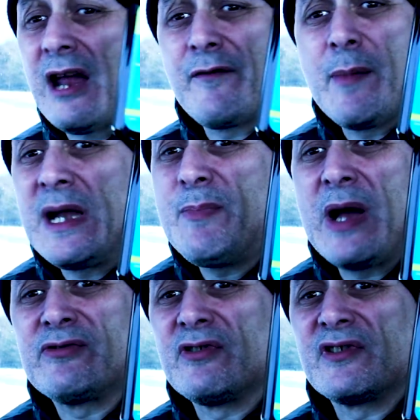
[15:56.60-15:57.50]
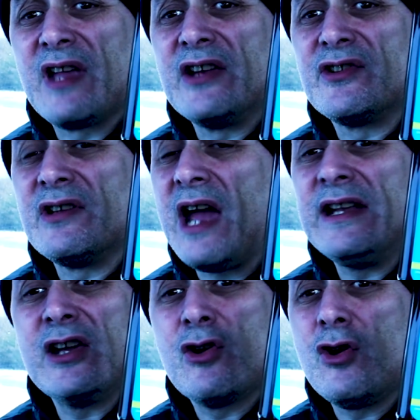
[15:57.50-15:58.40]
can get it from any petrol station,
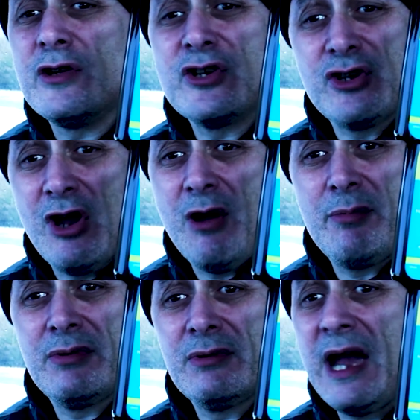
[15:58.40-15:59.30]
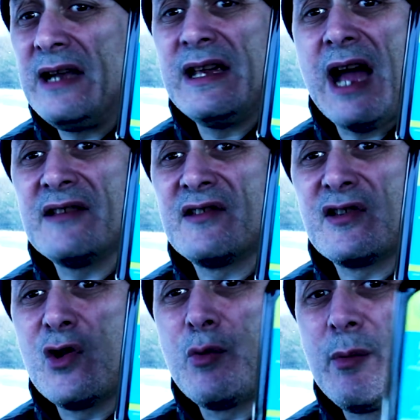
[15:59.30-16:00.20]
any corner shop, any Asda
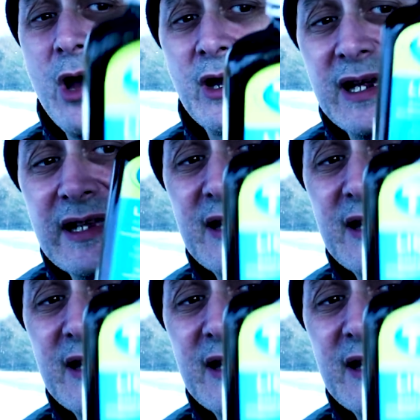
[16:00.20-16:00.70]
supermarket,